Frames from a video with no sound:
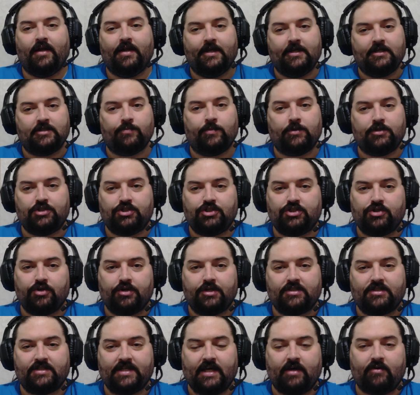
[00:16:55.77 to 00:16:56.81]
This is what it's
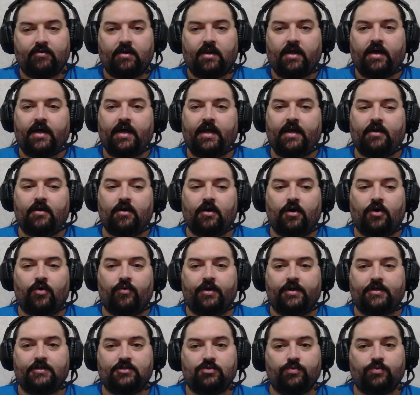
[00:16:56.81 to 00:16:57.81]
going to sound like on a